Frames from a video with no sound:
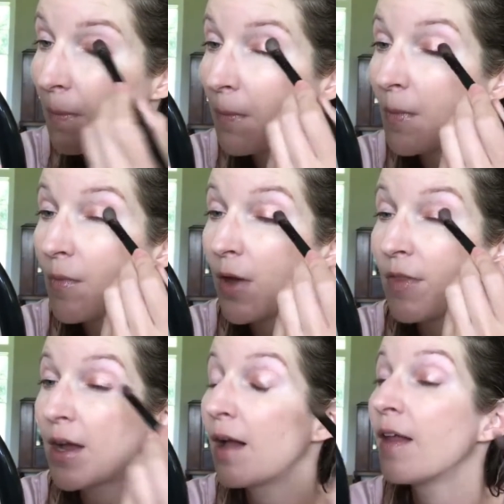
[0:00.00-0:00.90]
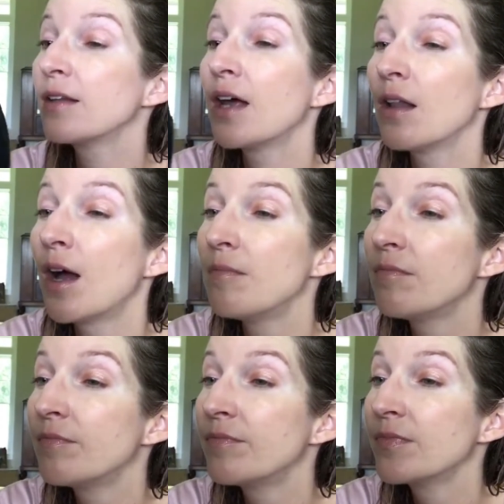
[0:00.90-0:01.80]
Well, I think I like that a lot.
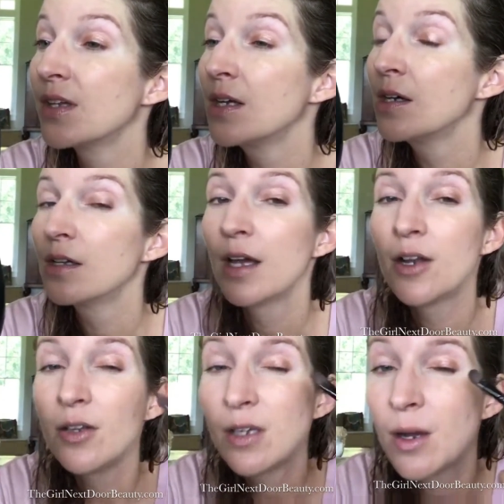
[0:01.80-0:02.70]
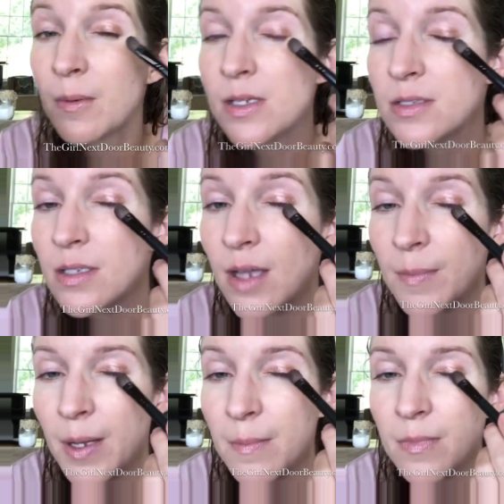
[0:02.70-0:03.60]
I know you can't really see that,
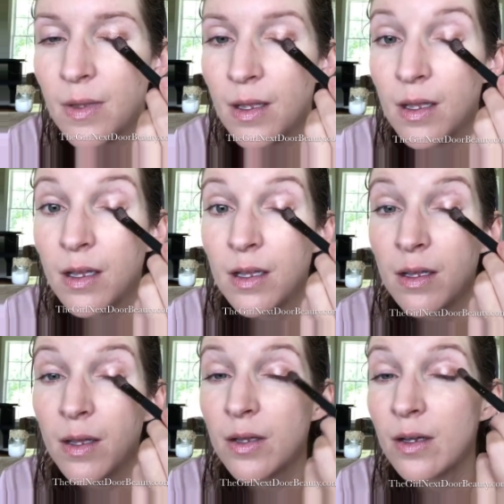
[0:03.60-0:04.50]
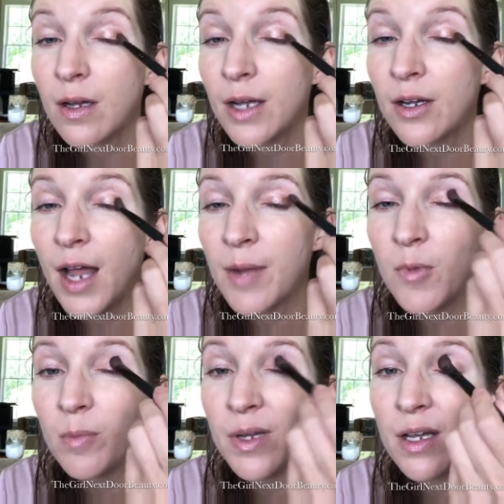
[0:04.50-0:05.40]
but I could add more
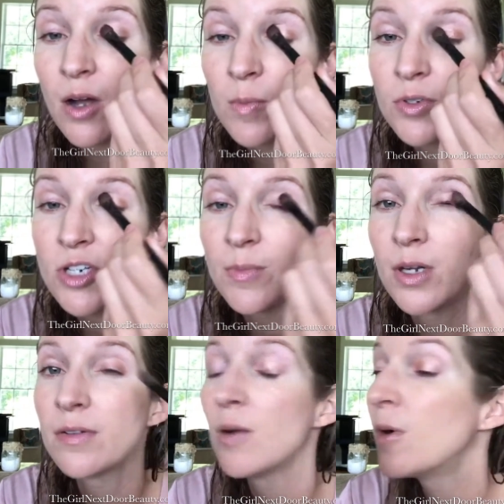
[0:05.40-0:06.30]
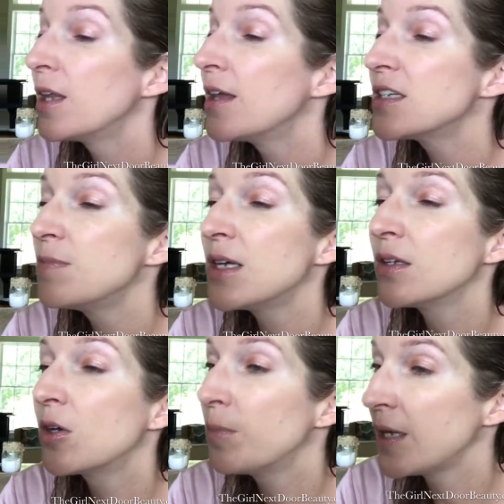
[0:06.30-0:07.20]
Pink Opal Shimmer if I wanted that to be a
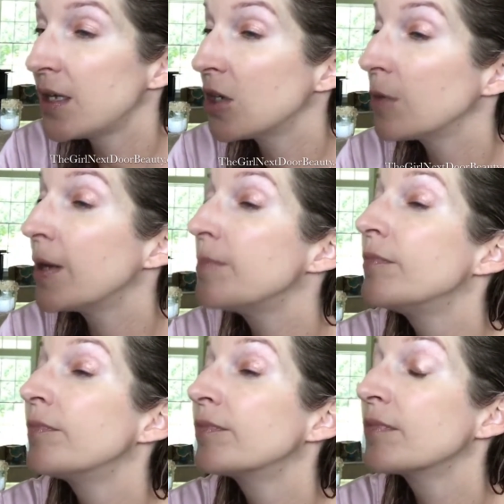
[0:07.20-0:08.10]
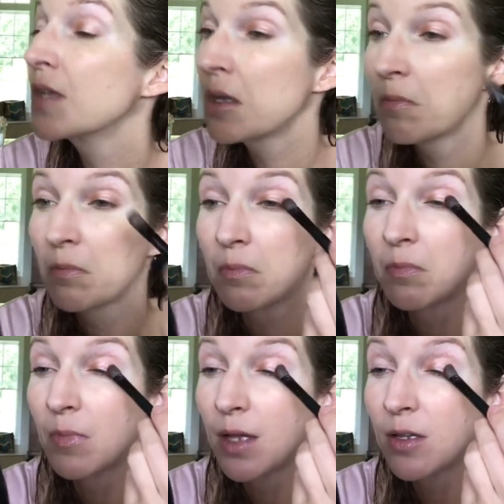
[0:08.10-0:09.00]
little pinkier, but
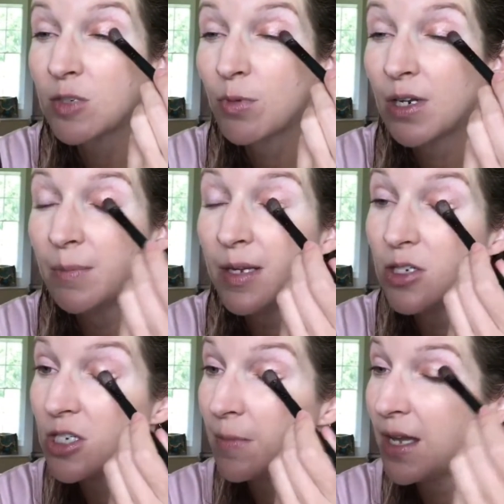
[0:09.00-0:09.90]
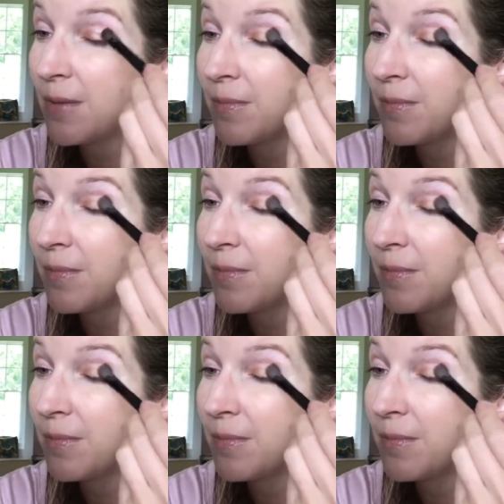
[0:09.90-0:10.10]
that looks pretty peach to me.